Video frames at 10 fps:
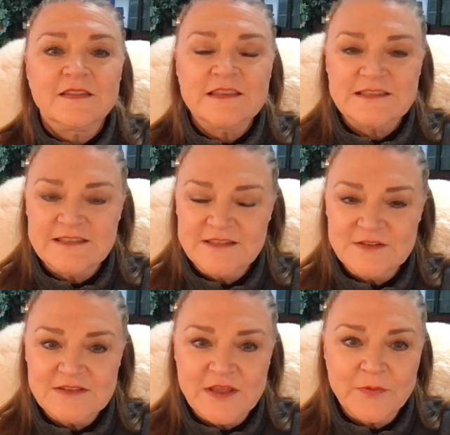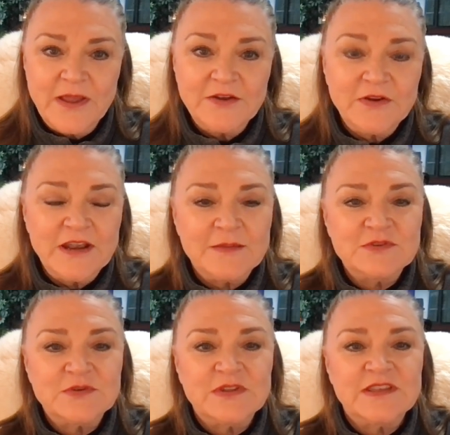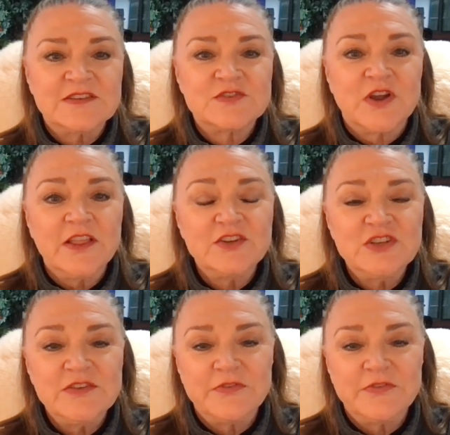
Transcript: This is Suzanne Wagner, and I'm doing the astrology